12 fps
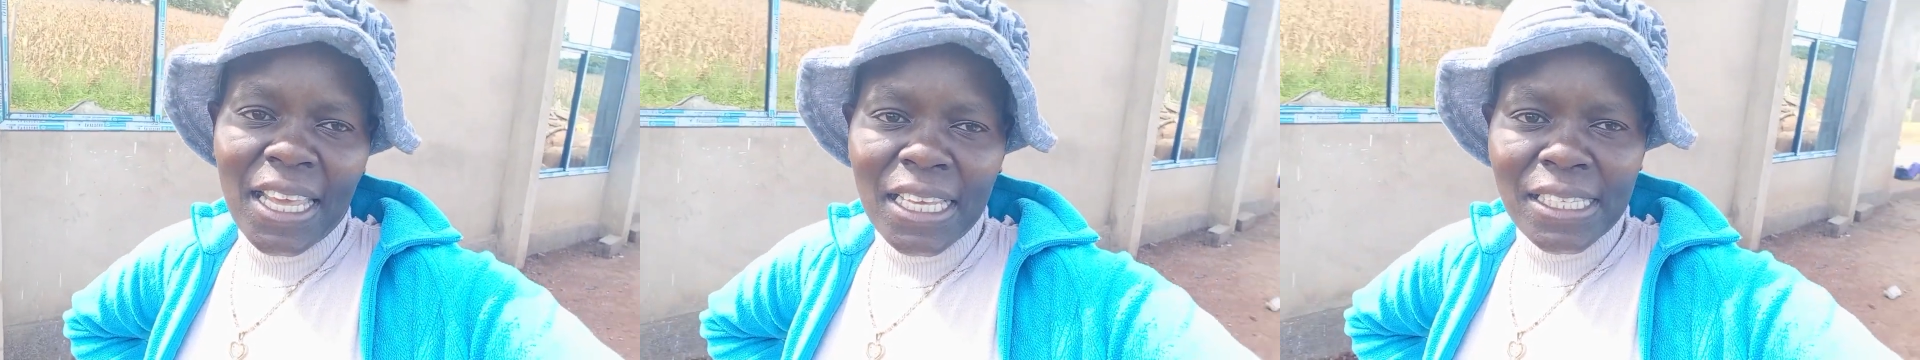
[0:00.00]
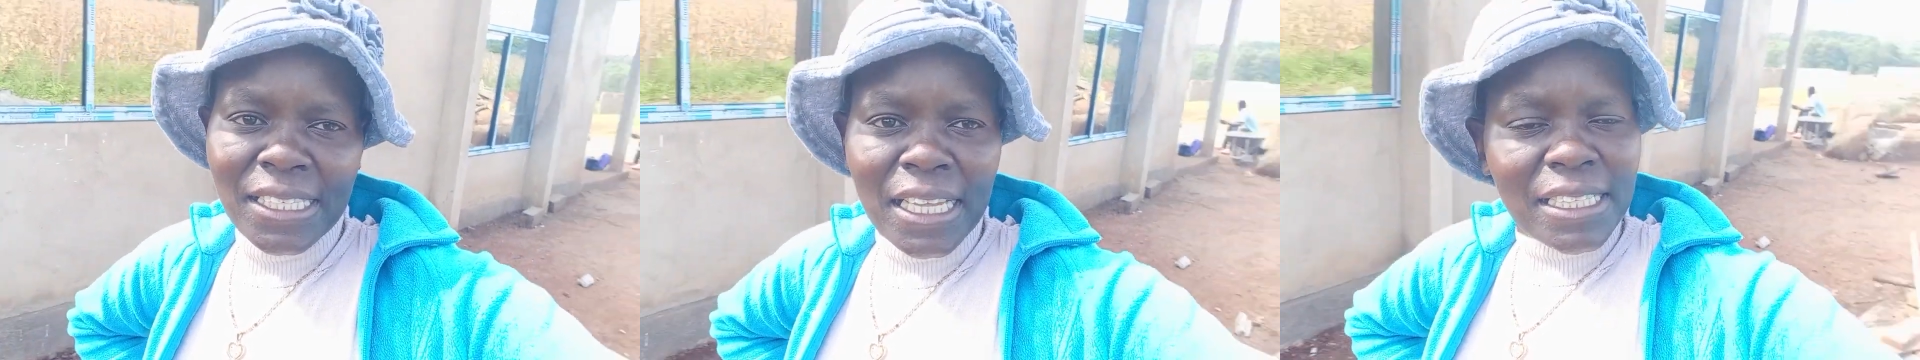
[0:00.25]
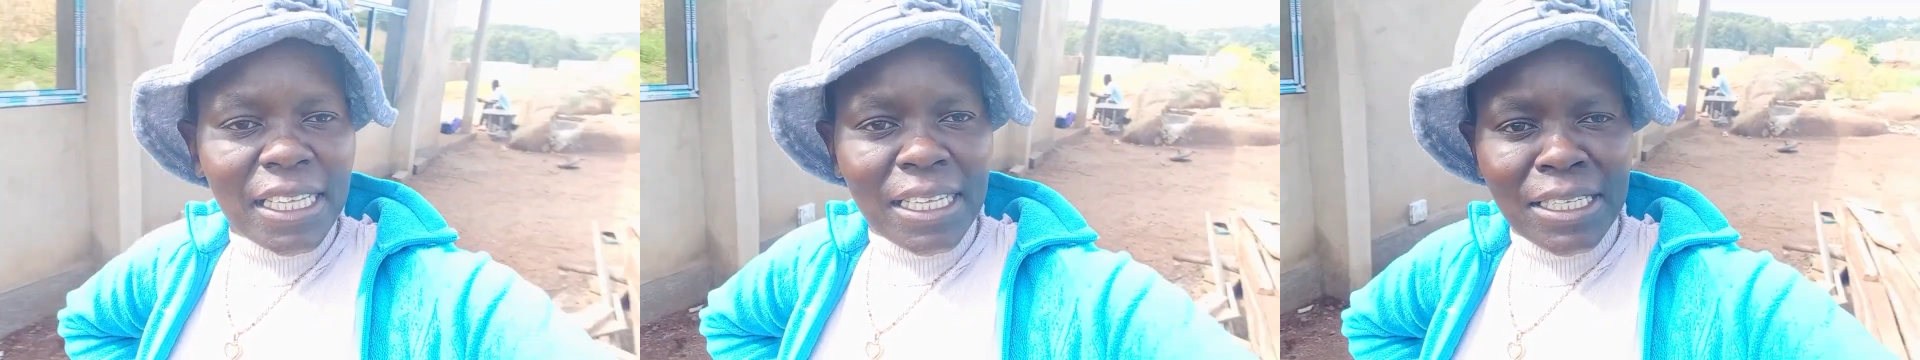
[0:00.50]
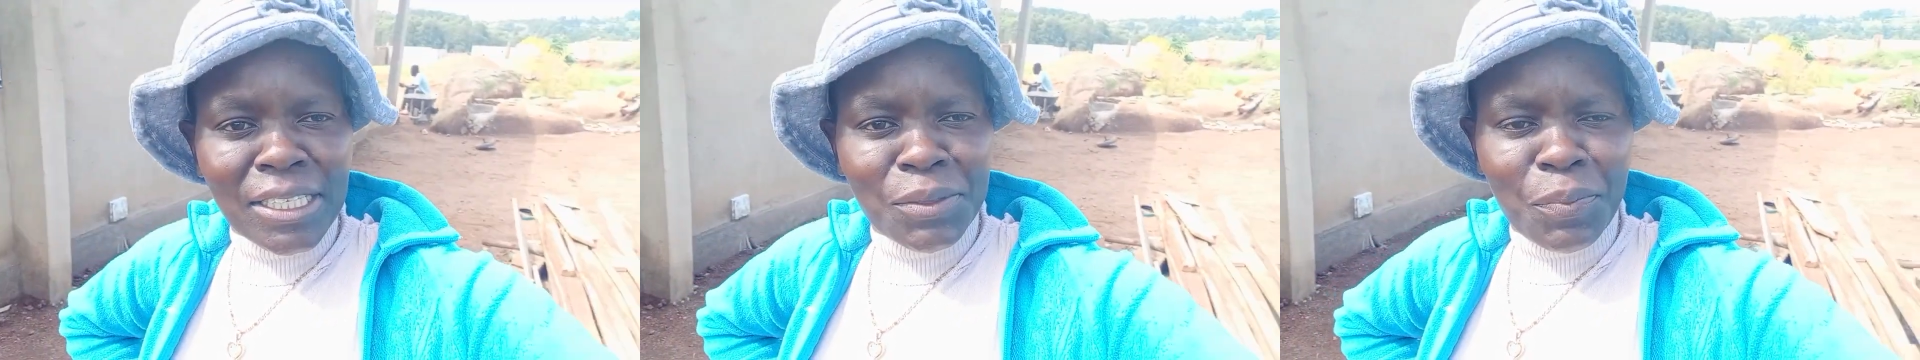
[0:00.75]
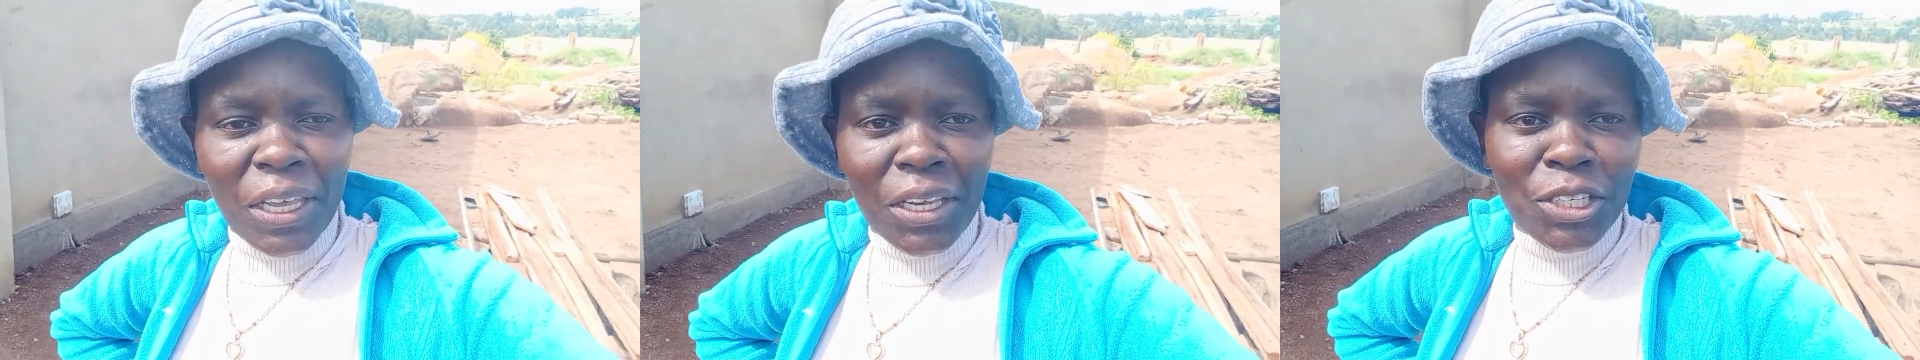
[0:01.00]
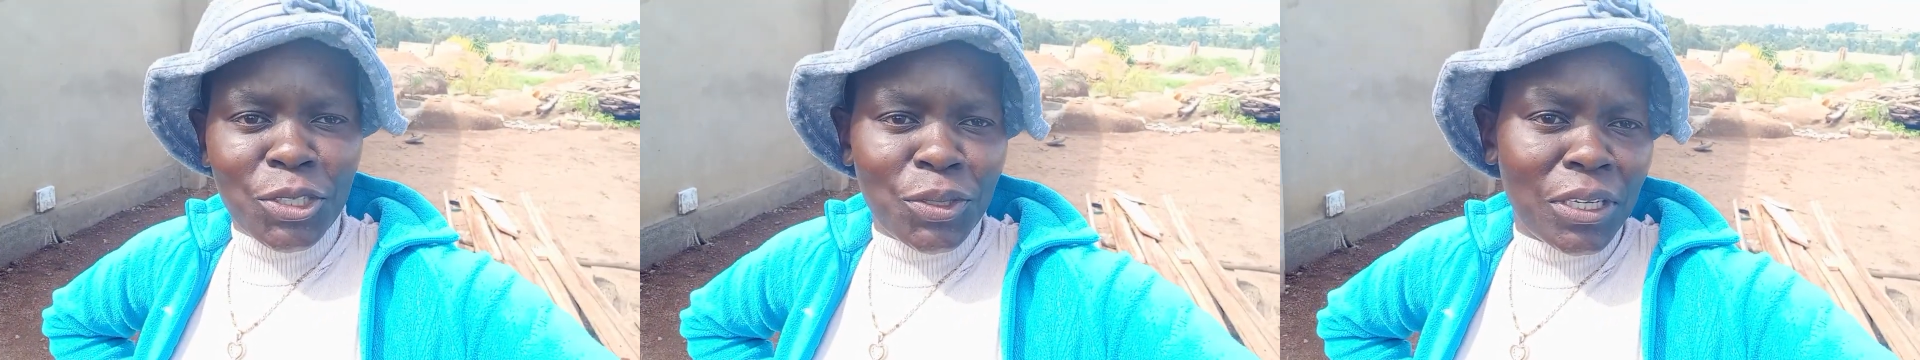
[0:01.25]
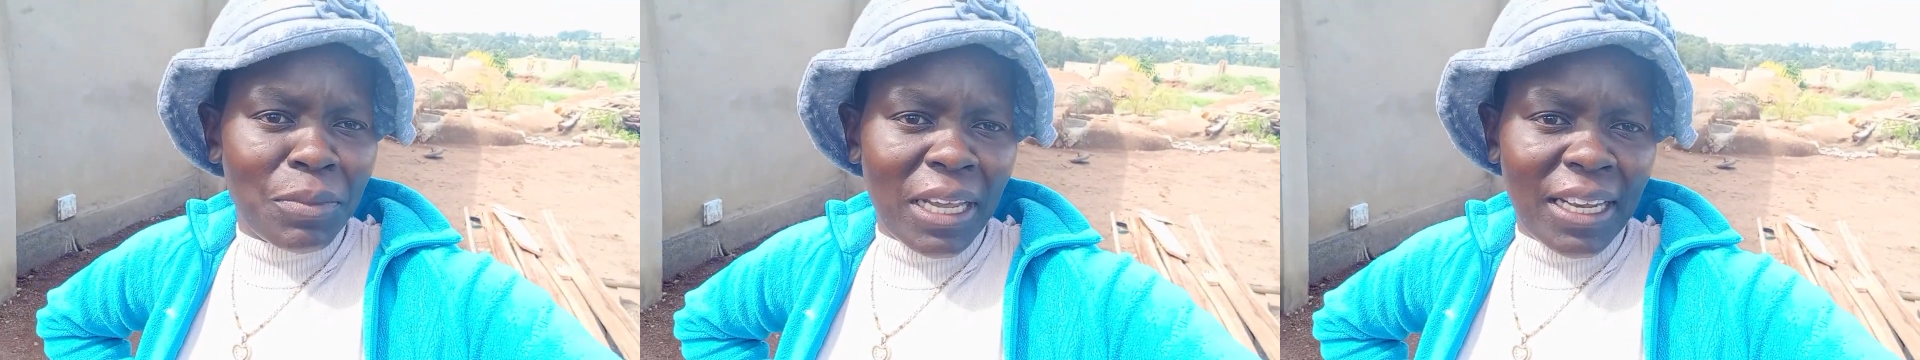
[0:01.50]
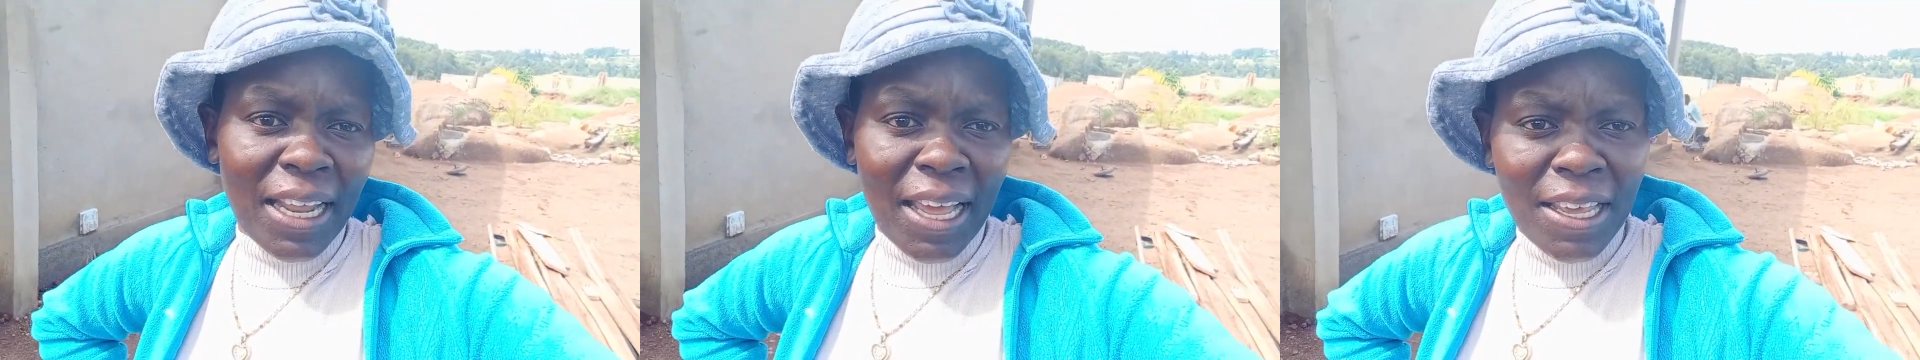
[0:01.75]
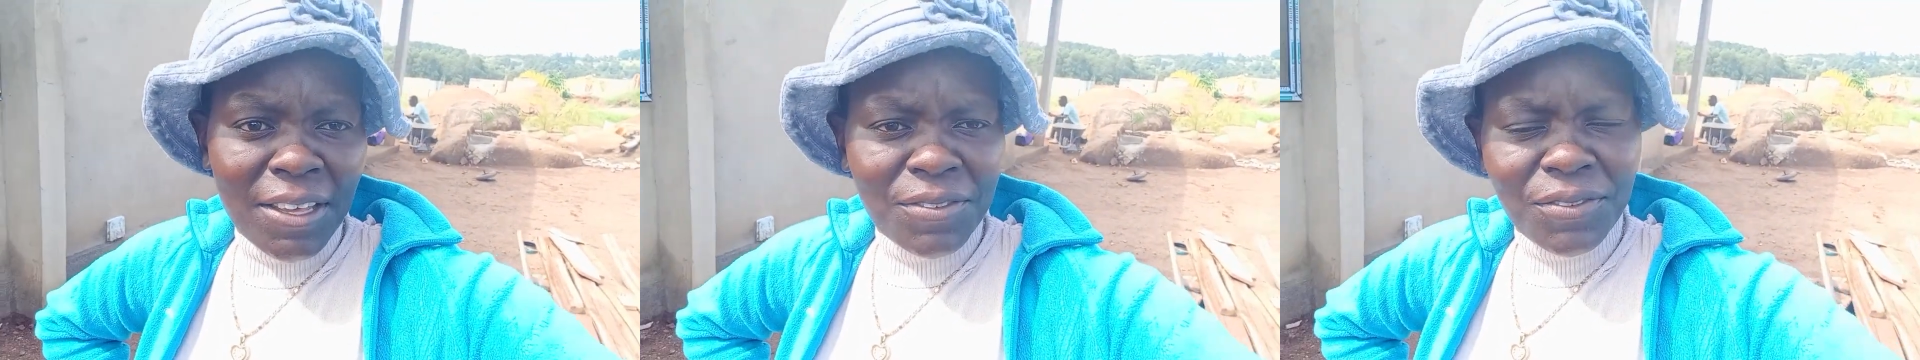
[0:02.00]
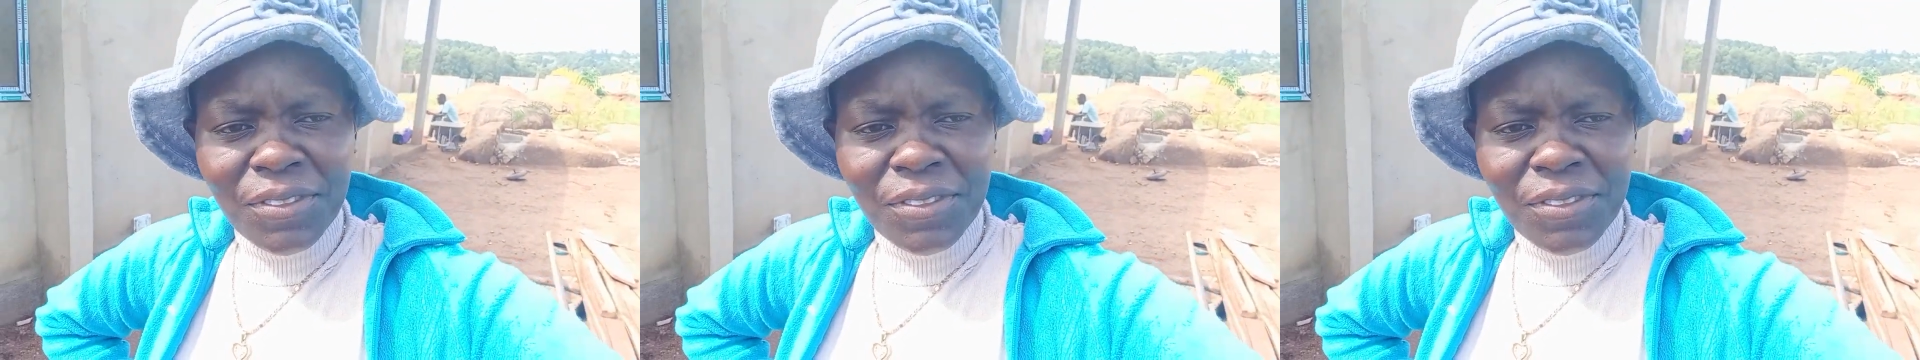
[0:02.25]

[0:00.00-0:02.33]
He's just an inspiration in my life.